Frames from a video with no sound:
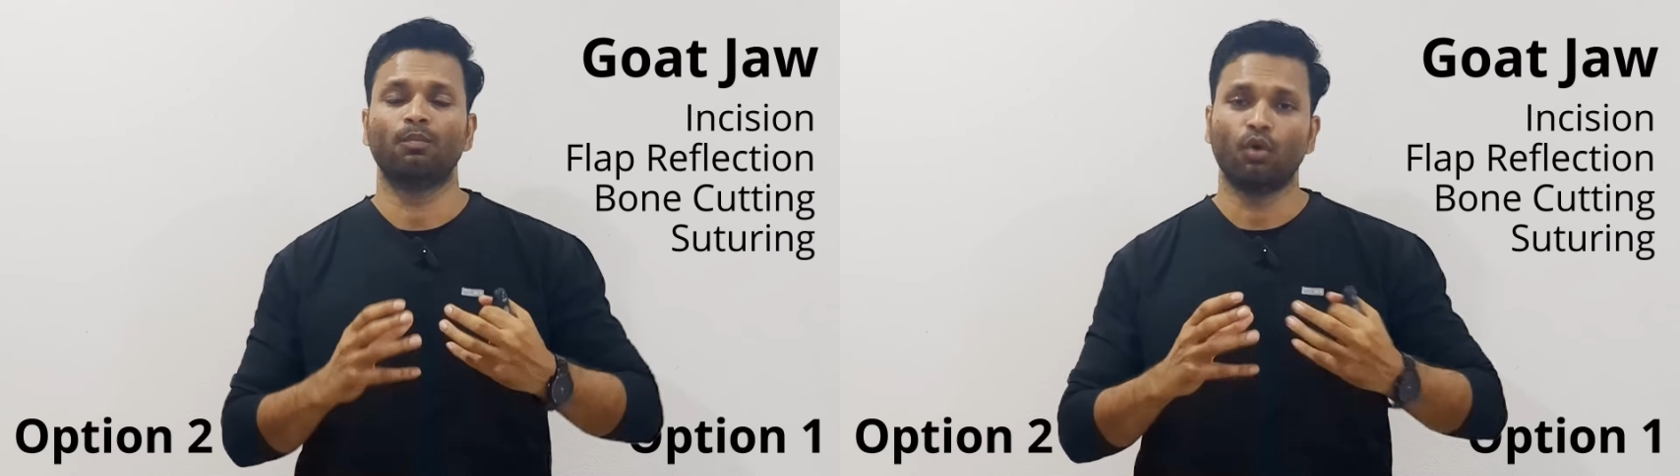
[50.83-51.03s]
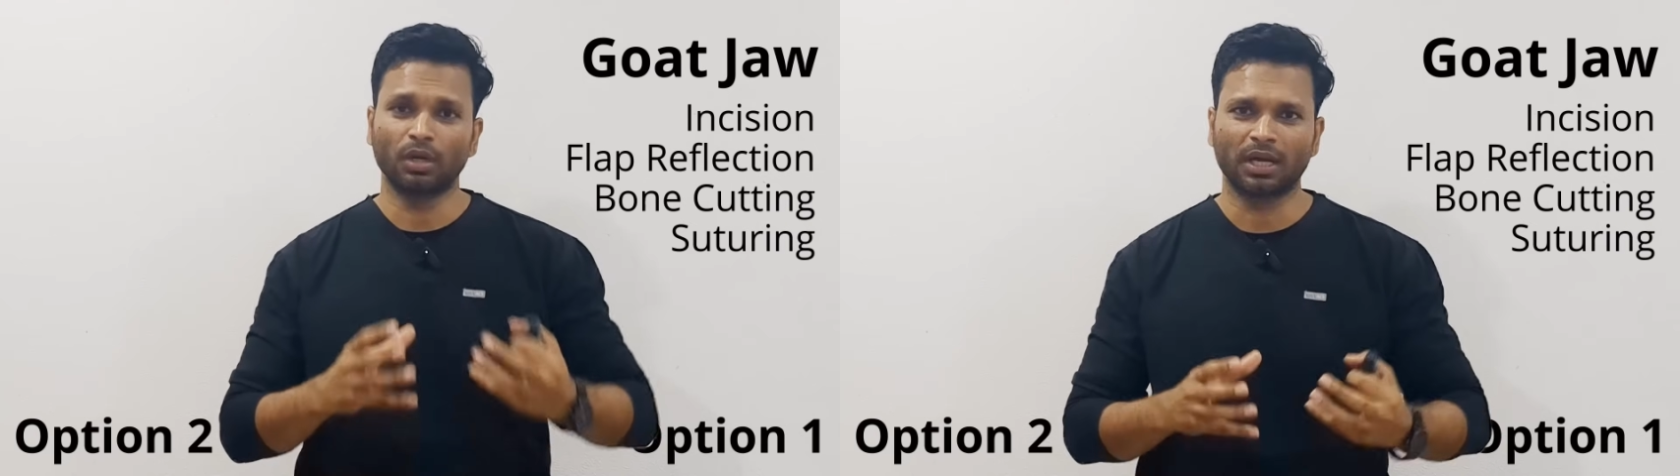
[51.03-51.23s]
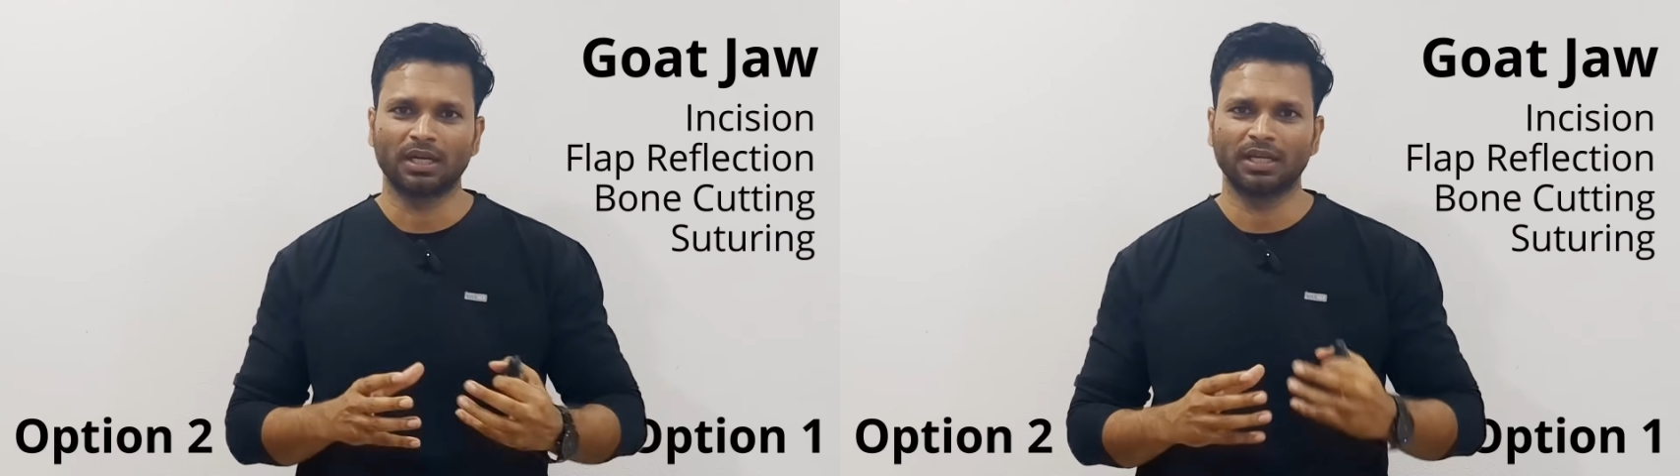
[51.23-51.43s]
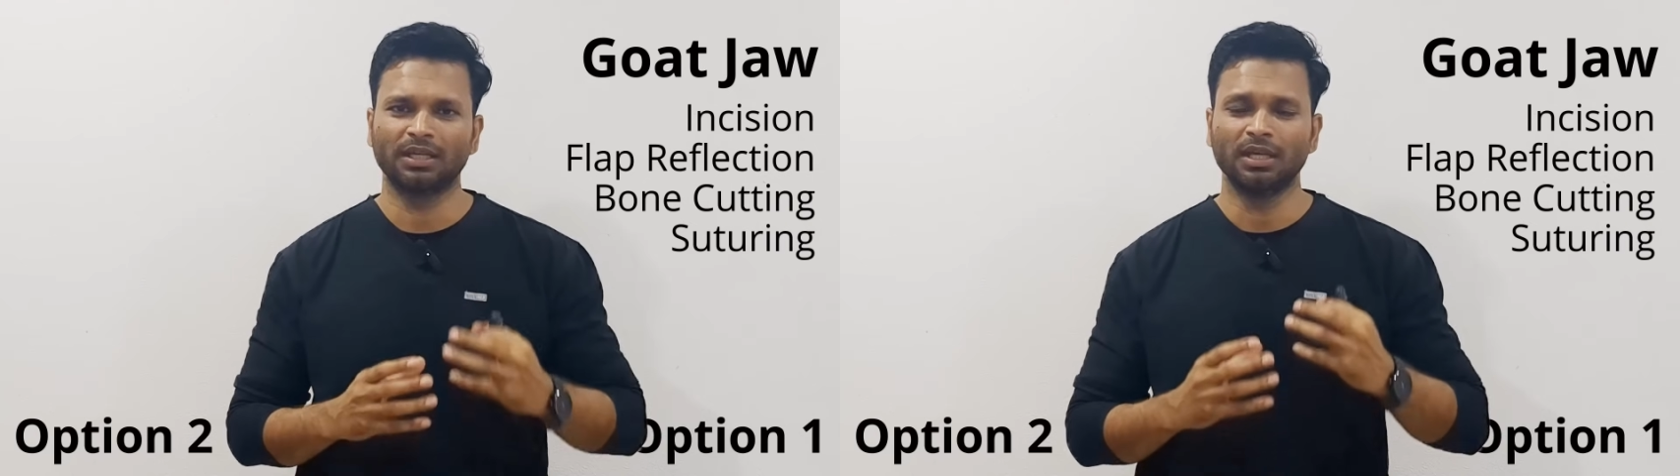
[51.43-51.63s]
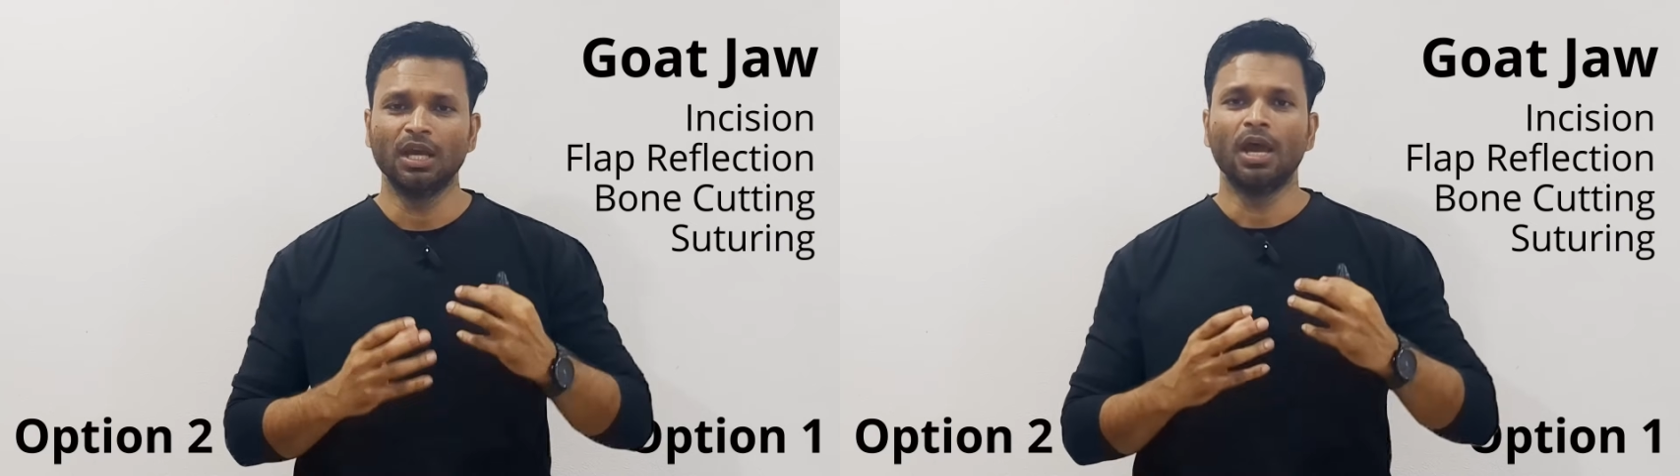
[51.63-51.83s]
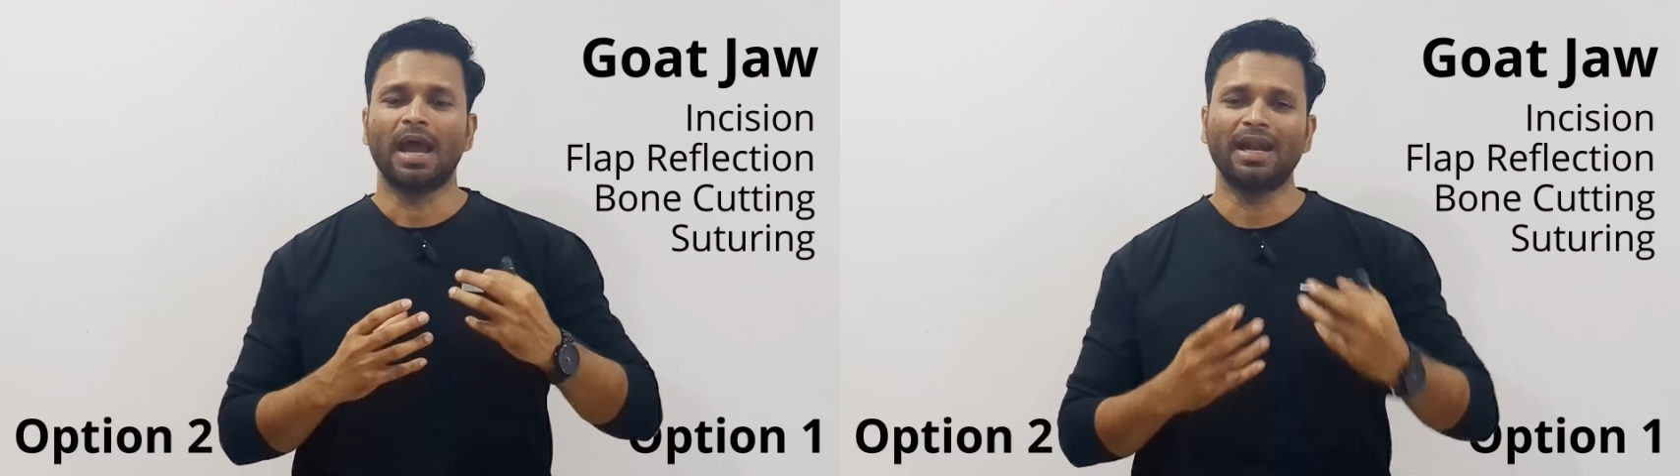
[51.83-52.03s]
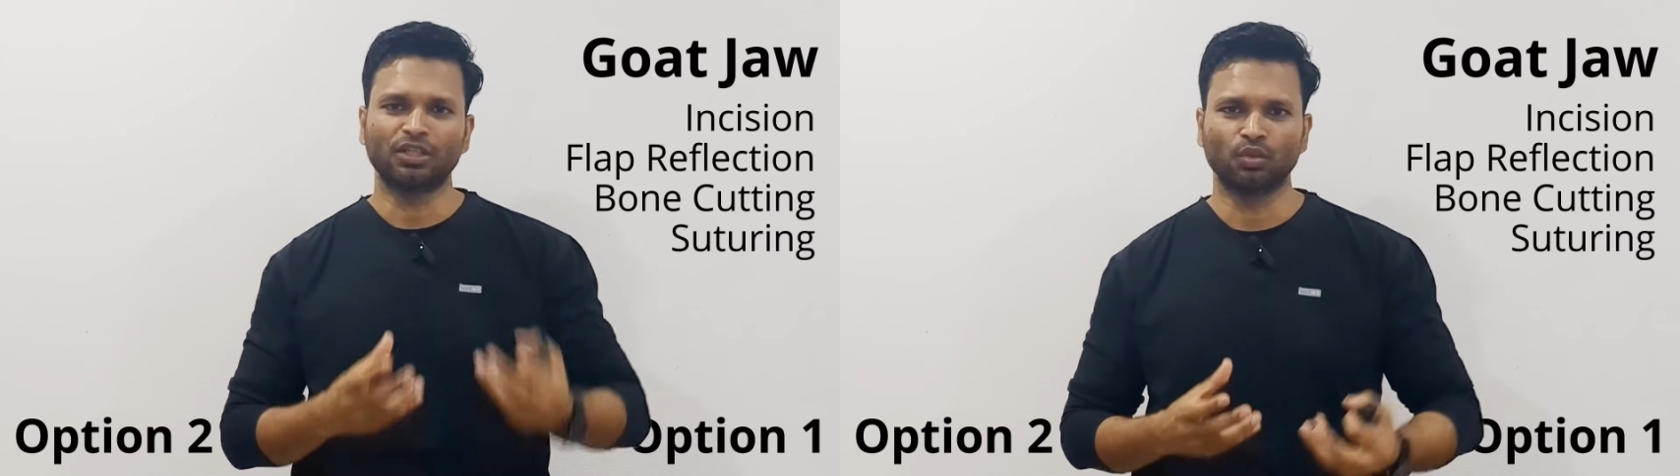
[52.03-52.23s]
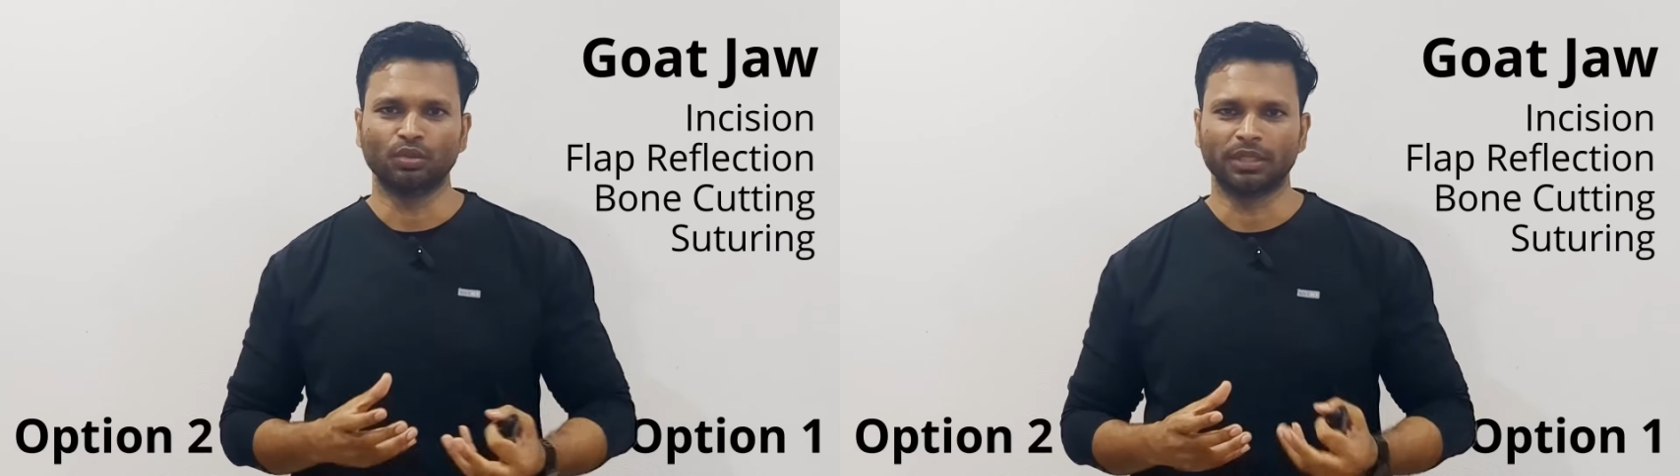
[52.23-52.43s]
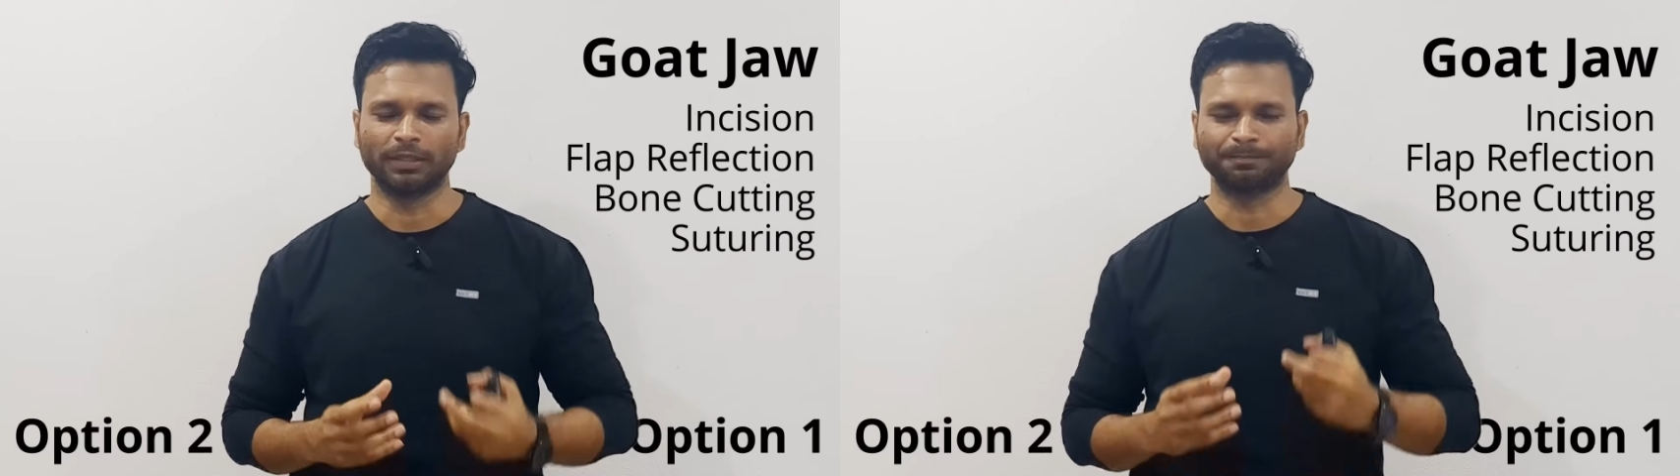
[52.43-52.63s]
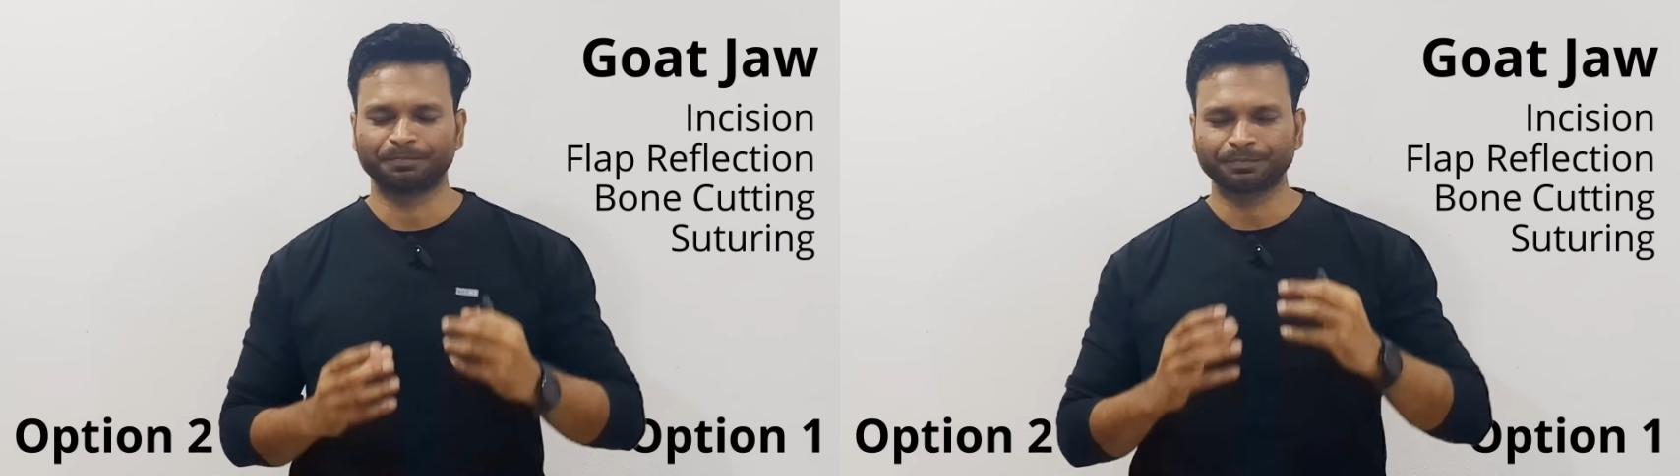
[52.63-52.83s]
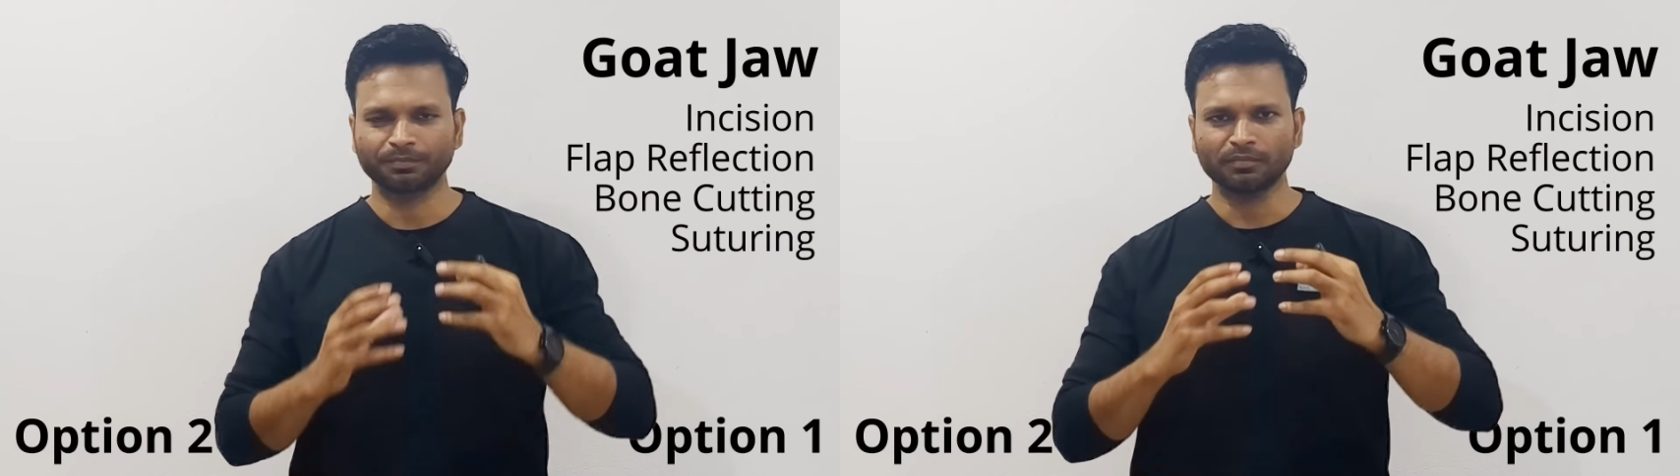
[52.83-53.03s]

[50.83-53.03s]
bone cutting and suturing.